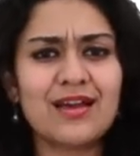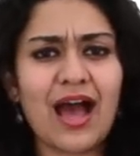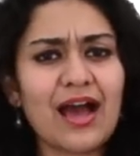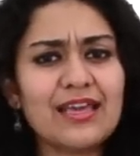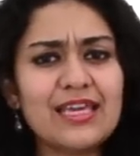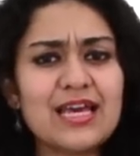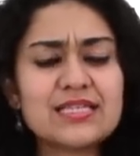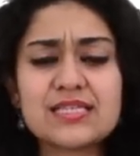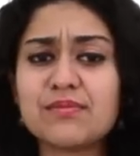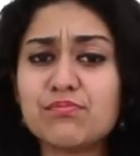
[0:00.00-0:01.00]
I E S
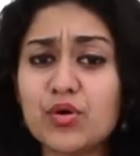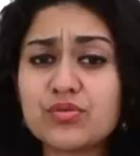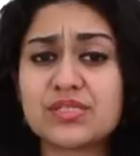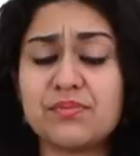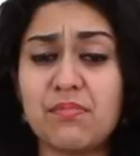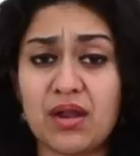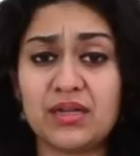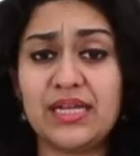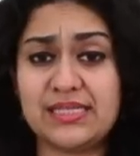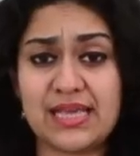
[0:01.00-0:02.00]
is the most
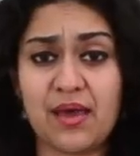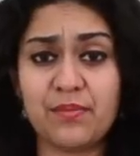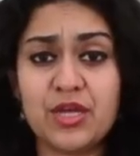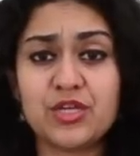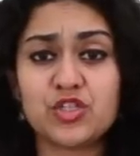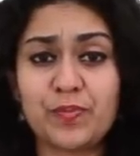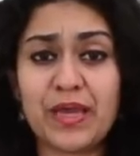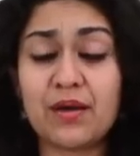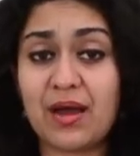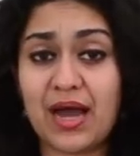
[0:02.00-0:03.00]
demanded exam to
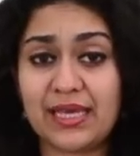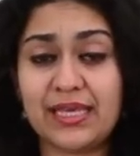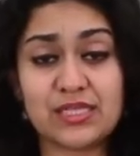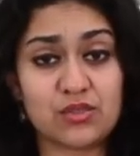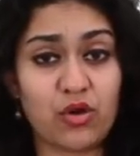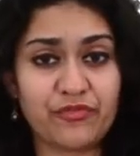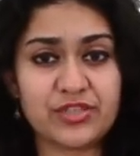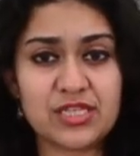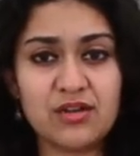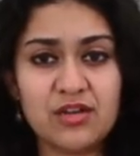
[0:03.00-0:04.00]
become I E S
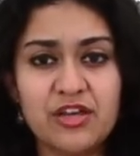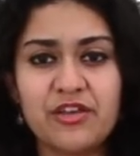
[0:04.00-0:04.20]
officer,